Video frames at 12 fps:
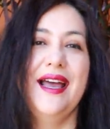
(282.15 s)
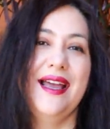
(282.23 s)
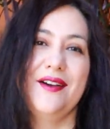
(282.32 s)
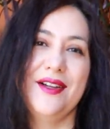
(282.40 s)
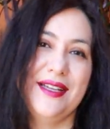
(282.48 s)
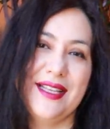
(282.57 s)

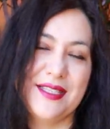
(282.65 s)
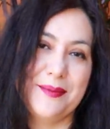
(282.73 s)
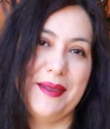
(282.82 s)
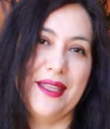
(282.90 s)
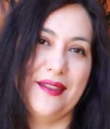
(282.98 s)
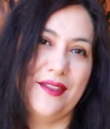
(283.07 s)
and
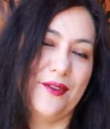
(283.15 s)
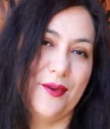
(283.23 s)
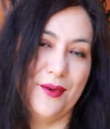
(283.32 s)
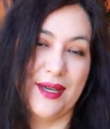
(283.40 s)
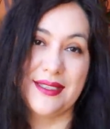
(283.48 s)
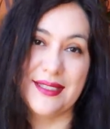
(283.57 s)
it's been
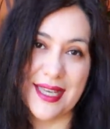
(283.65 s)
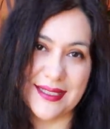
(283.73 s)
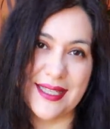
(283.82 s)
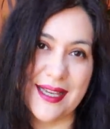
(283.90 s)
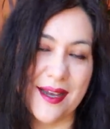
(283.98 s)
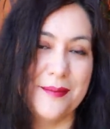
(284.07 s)
through a
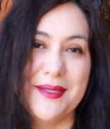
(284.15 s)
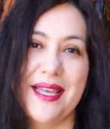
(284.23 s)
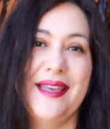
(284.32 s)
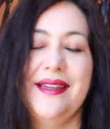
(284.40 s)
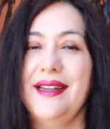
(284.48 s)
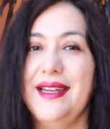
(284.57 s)
sizing update,